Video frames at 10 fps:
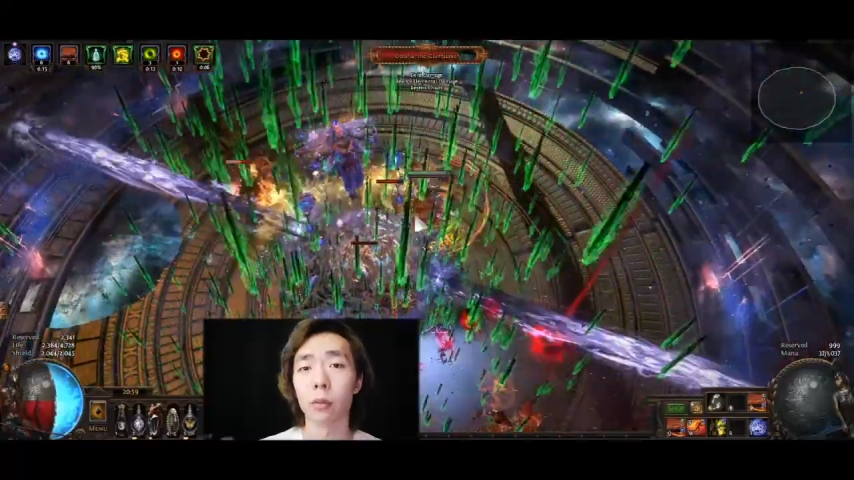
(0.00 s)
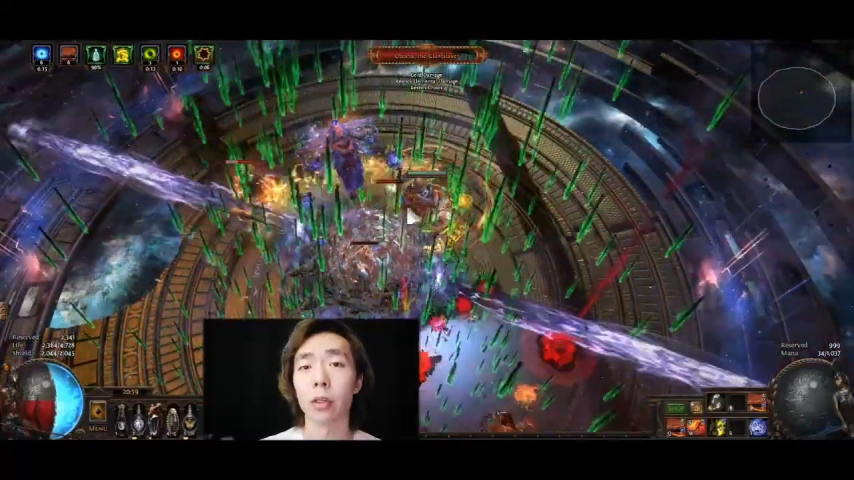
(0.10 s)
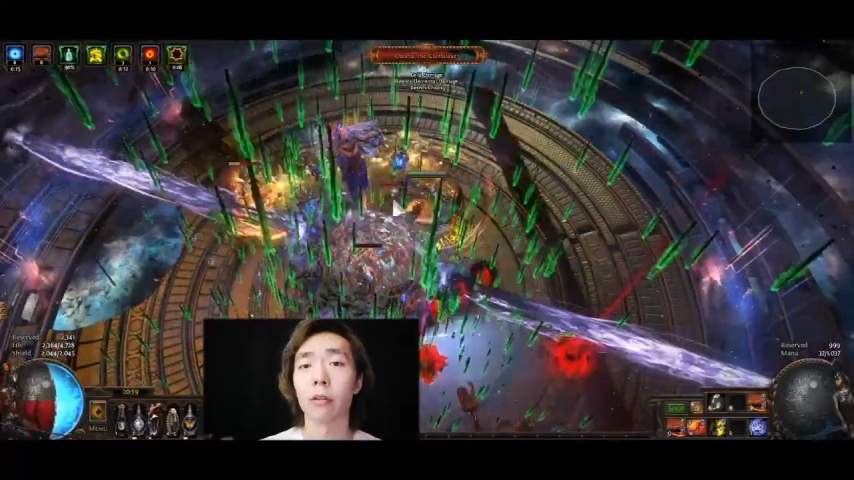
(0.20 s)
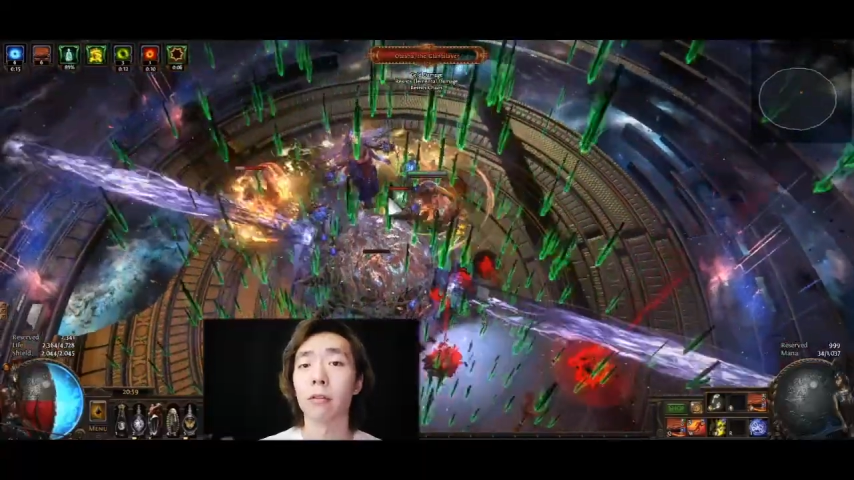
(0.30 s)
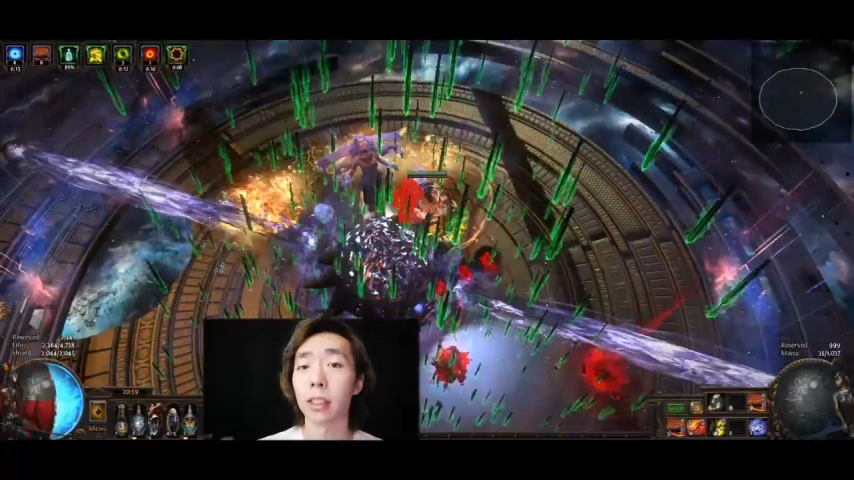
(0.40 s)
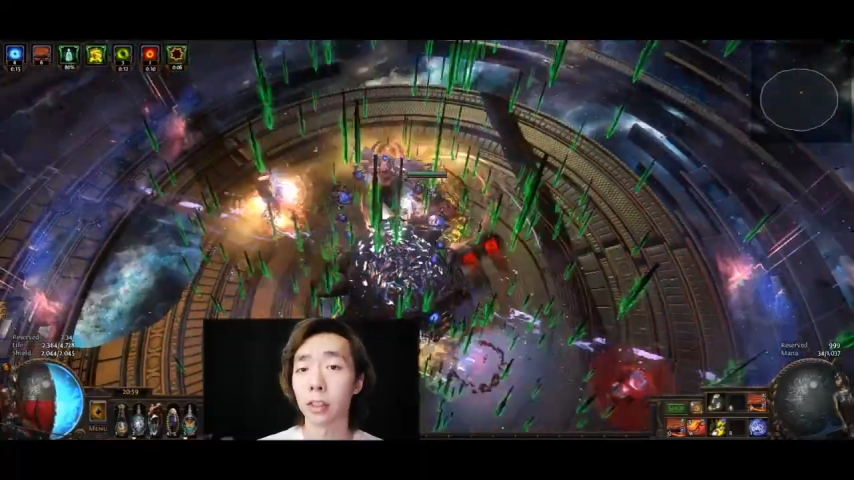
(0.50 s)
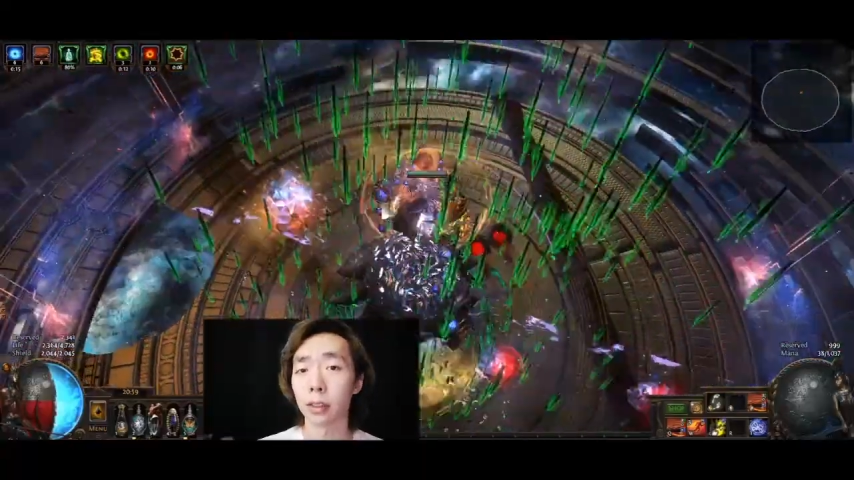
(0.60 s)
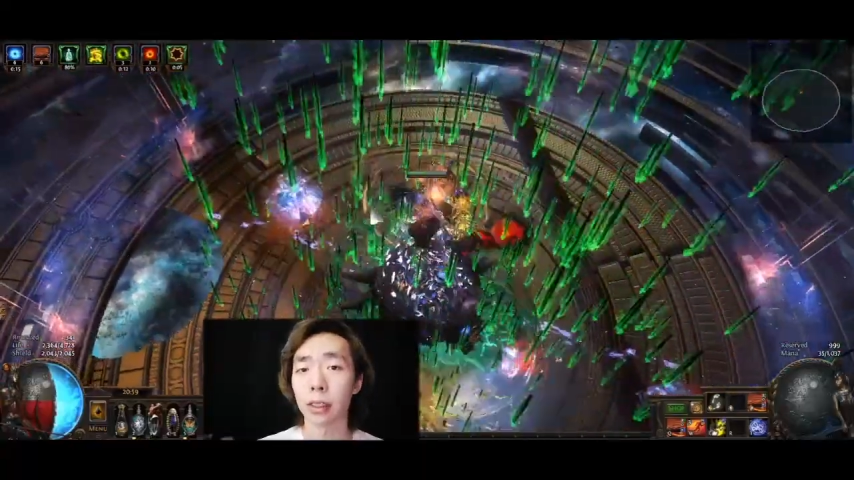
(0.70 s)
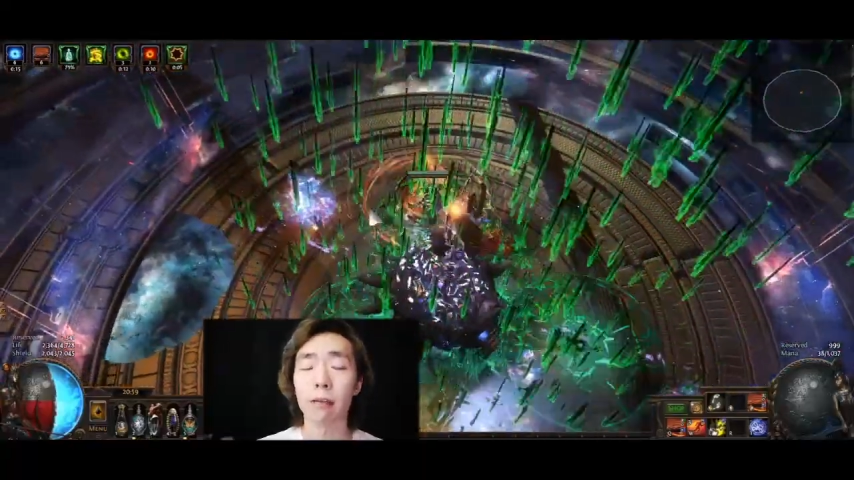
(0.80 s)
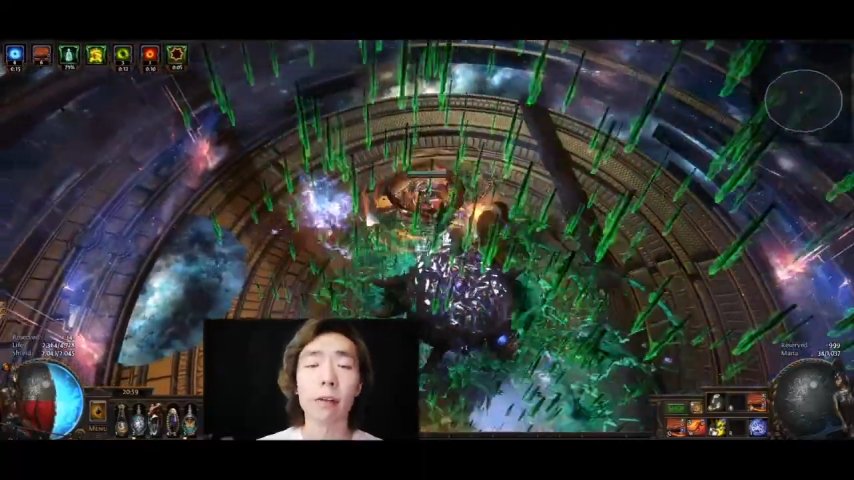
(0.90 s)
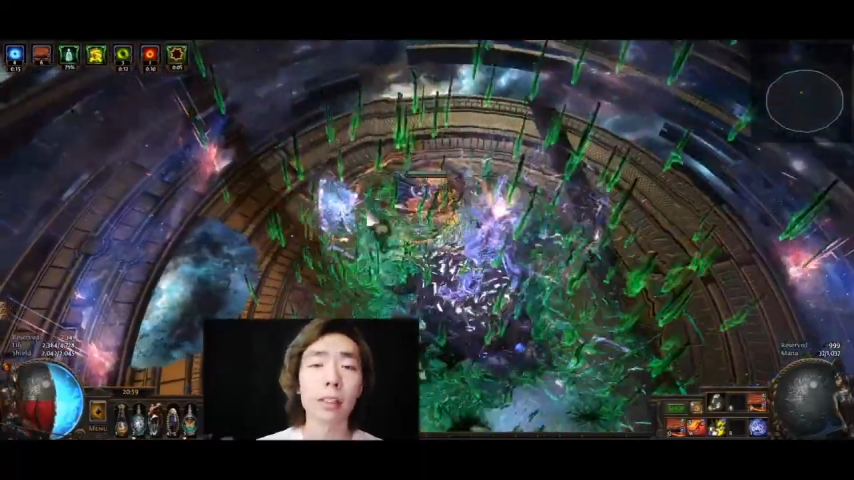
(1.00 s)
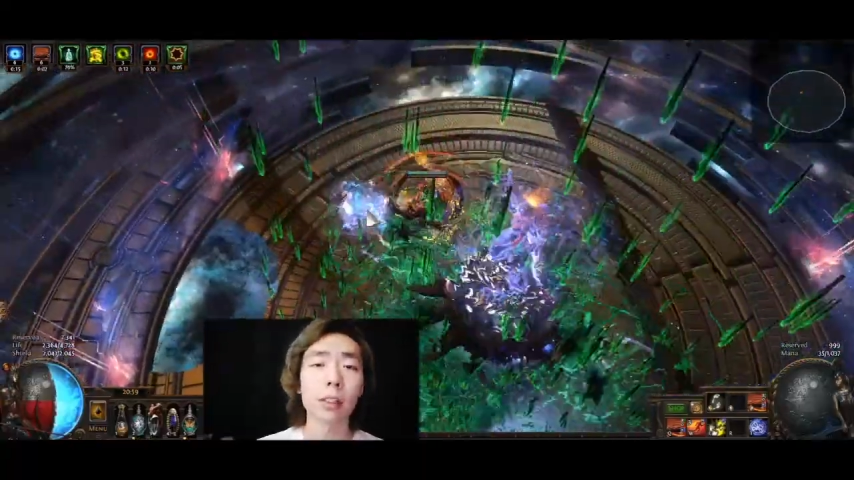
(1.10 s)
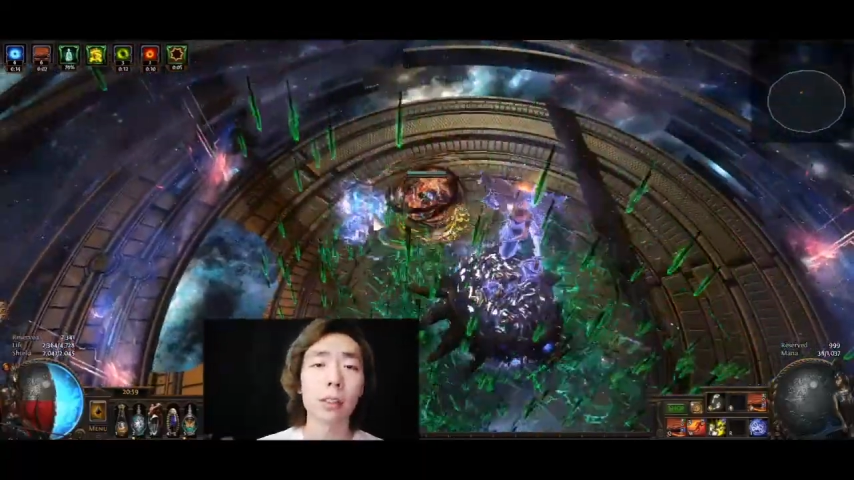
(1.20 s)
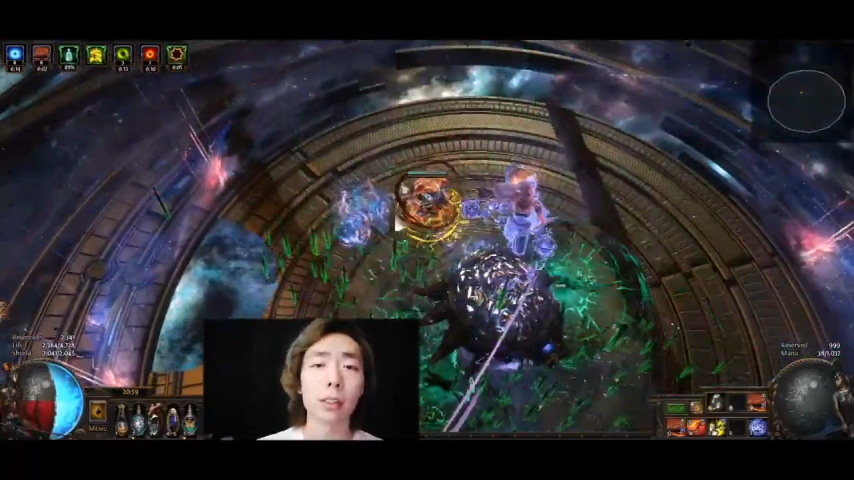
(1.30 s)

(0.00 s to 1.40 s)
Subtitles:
with a Vengeance, and Vengeance